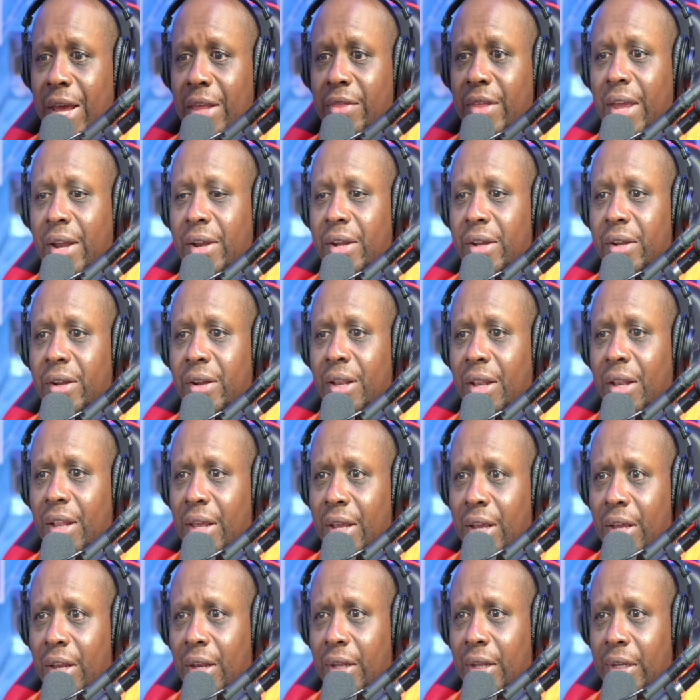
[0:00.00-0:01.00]
They're here
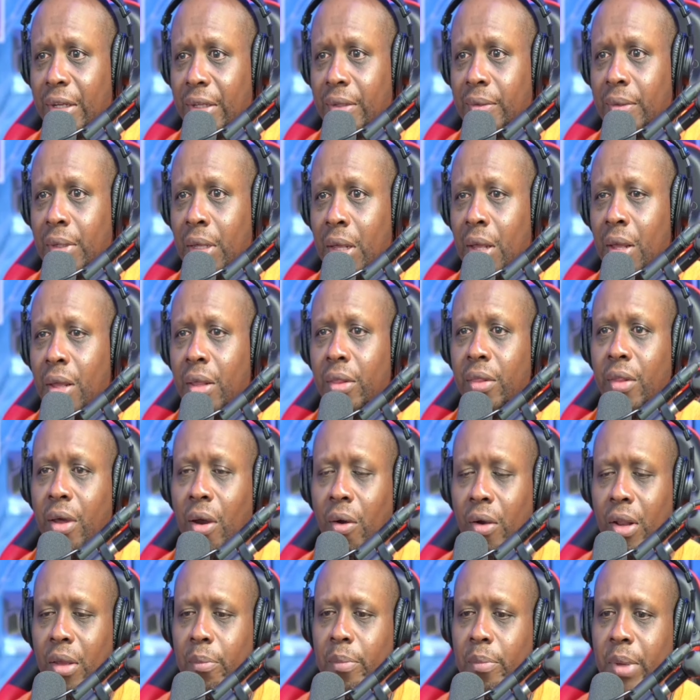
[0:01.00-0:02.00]
illegally. The
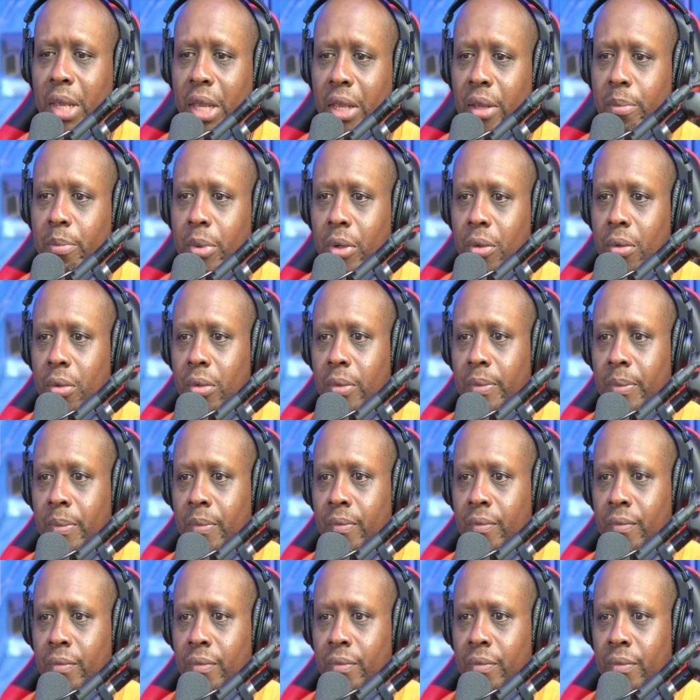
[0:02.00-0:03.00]
only people
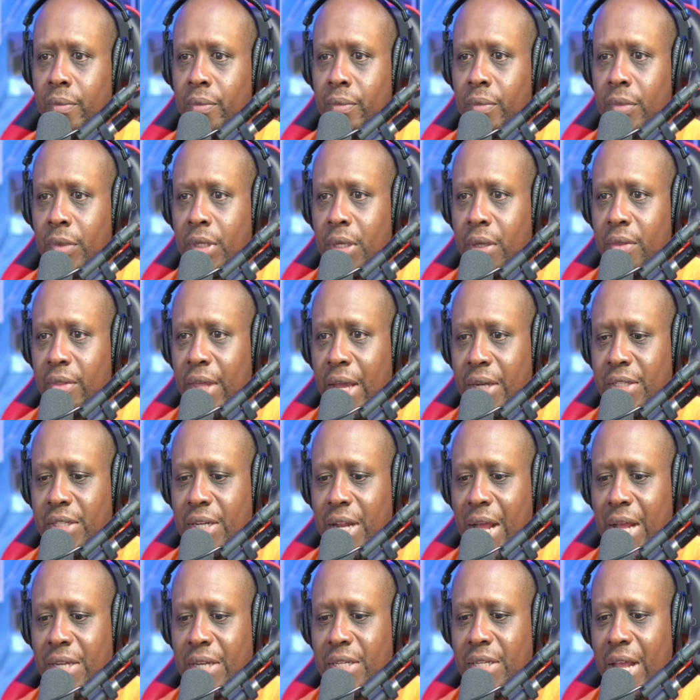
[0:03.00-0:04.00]
that
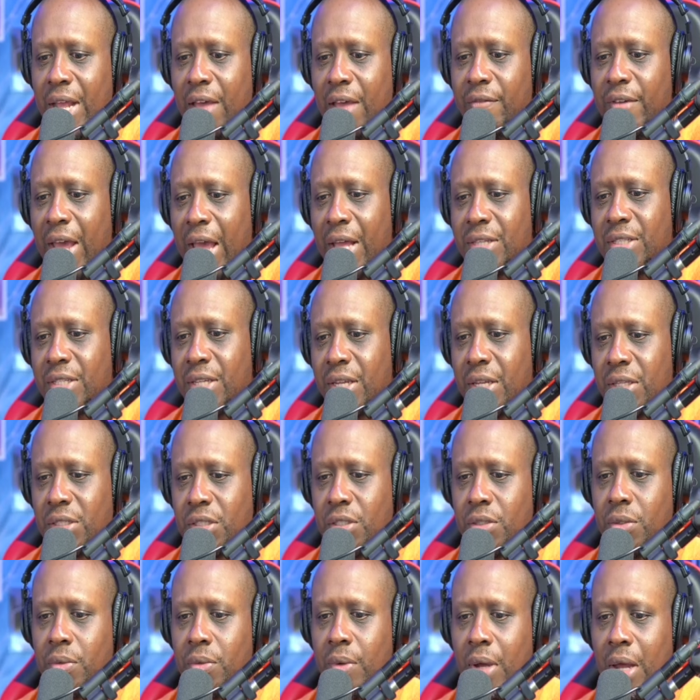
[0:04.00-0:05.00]
should actually have access
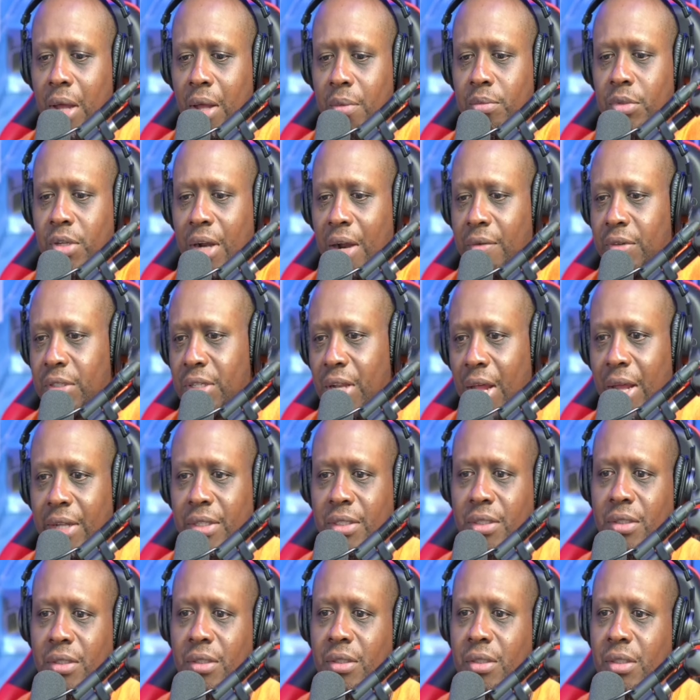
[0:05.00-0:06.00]
to um, driver's
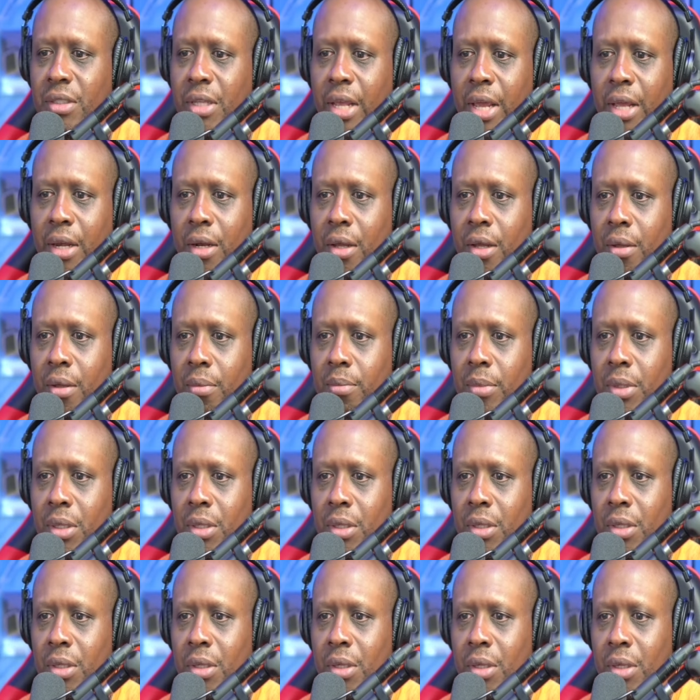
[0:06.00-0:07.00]
license and um
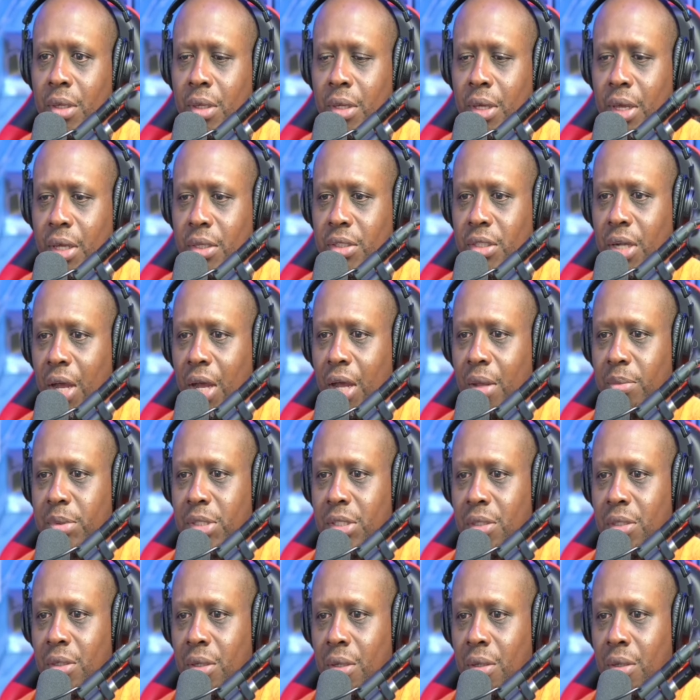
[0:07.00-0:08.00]
and
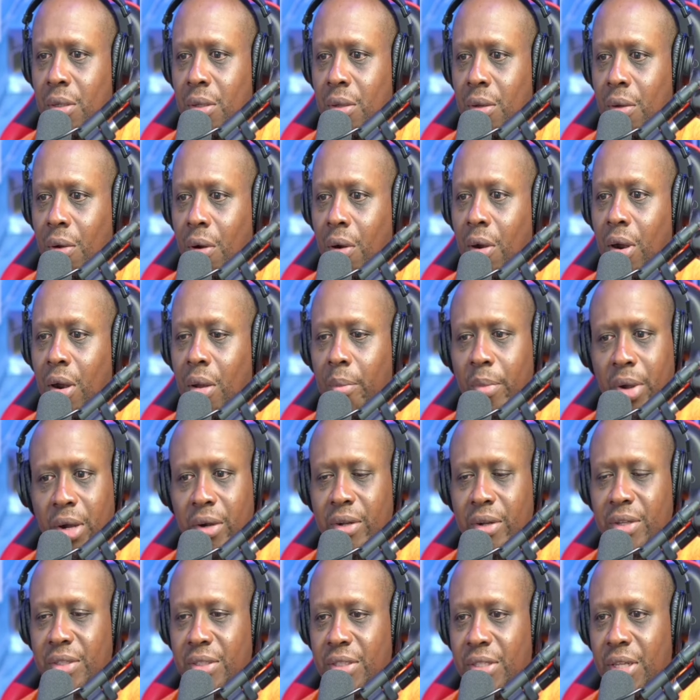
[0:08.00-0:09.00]
jobs are
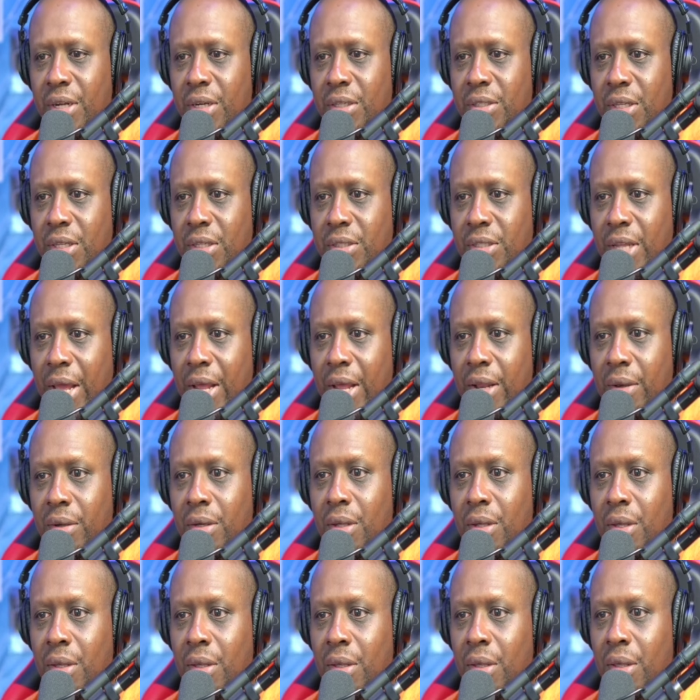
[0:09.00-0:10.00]
American citizens
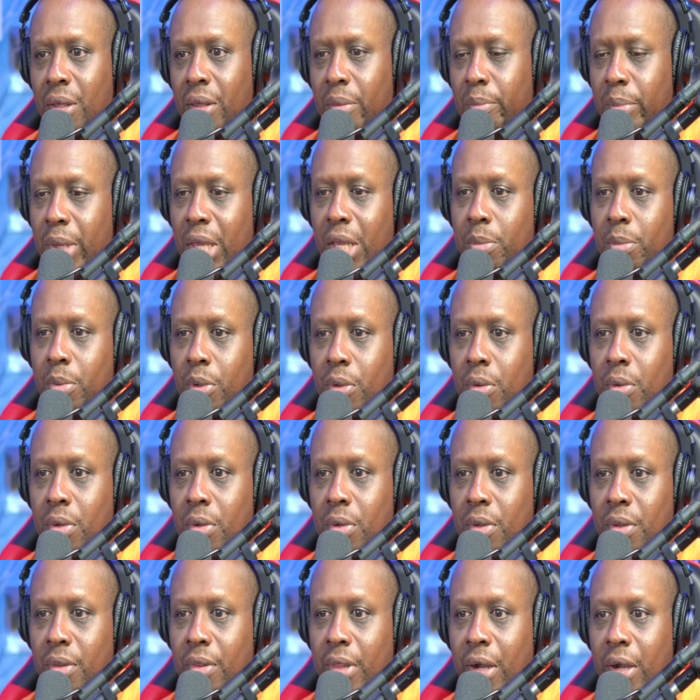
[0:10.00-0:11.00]
and people
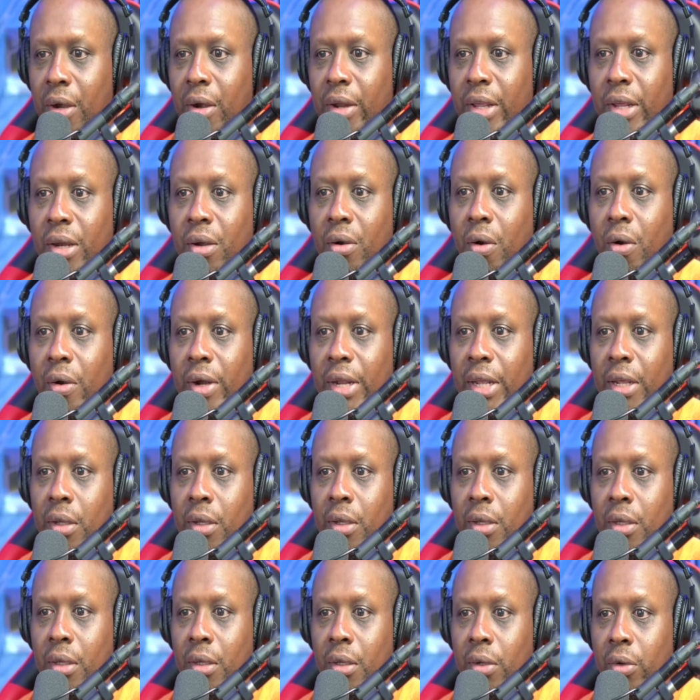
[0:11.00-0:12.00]
that are here on a
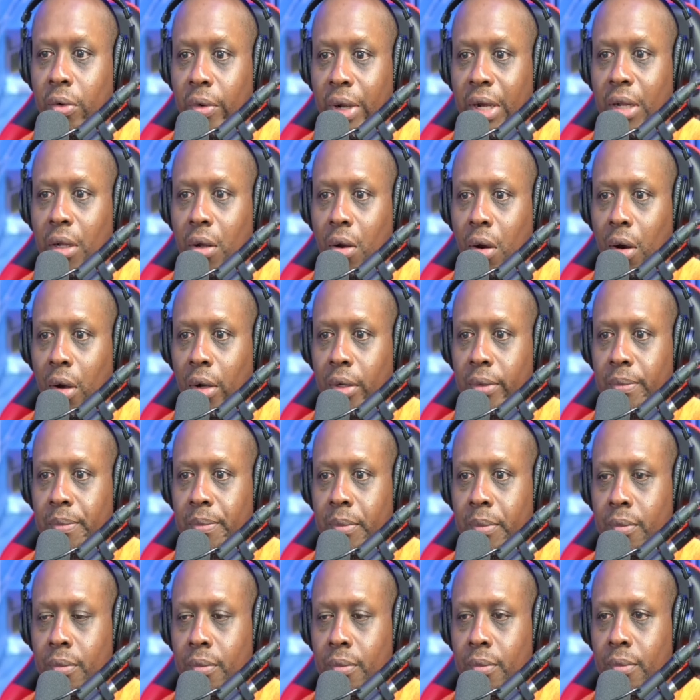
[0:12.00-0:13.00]
green card
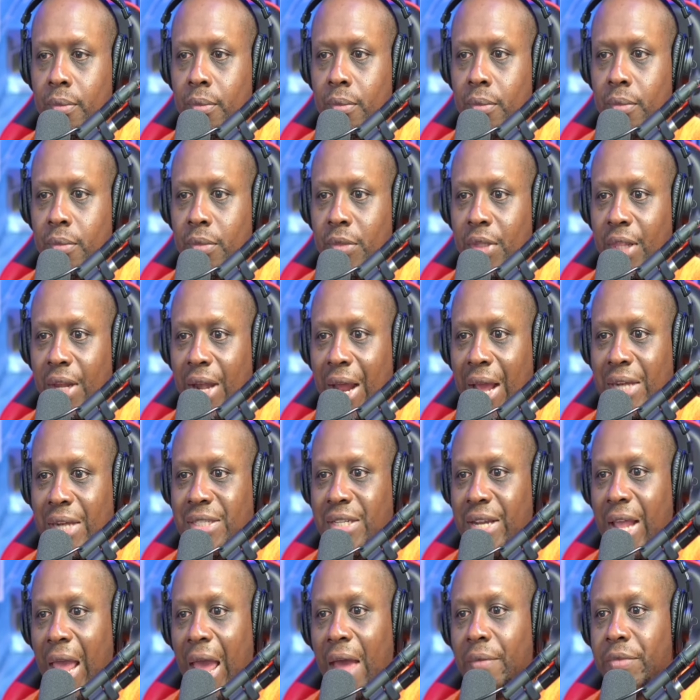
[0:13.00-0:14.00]
that
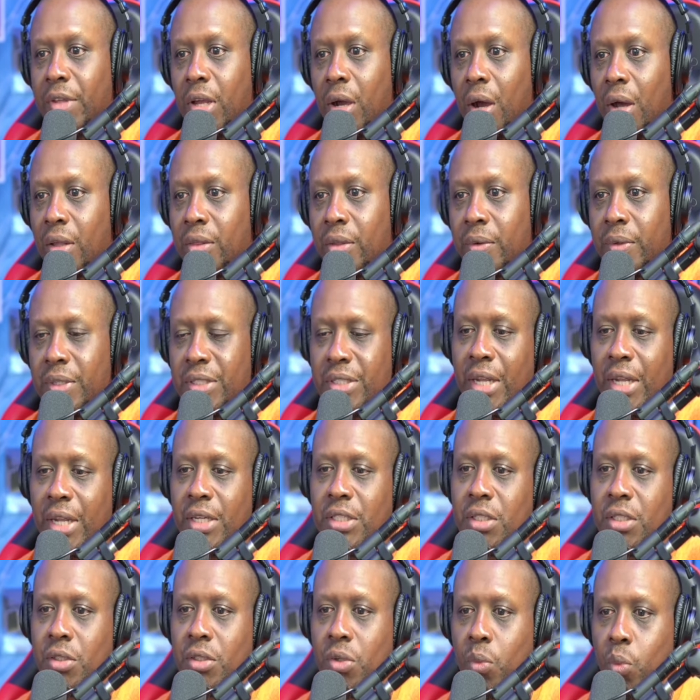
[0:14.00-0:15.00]
actually have the
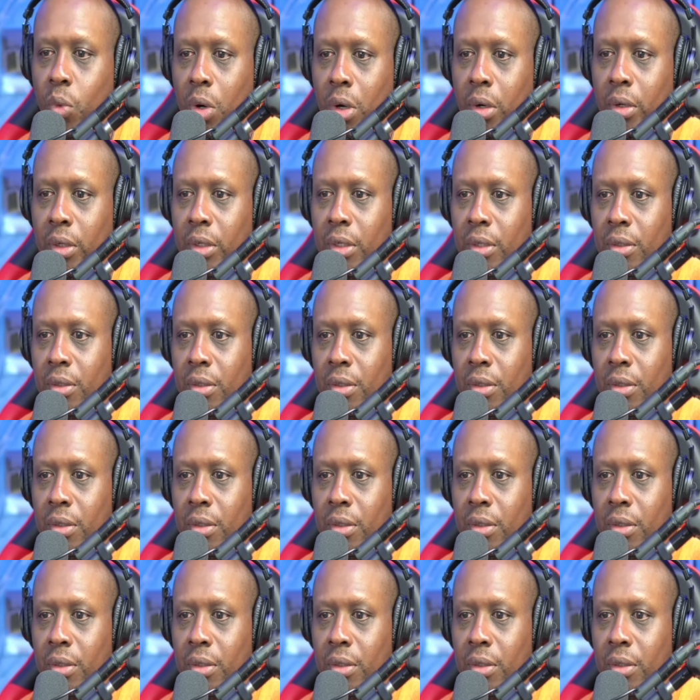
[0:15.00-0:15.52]
authorization to work.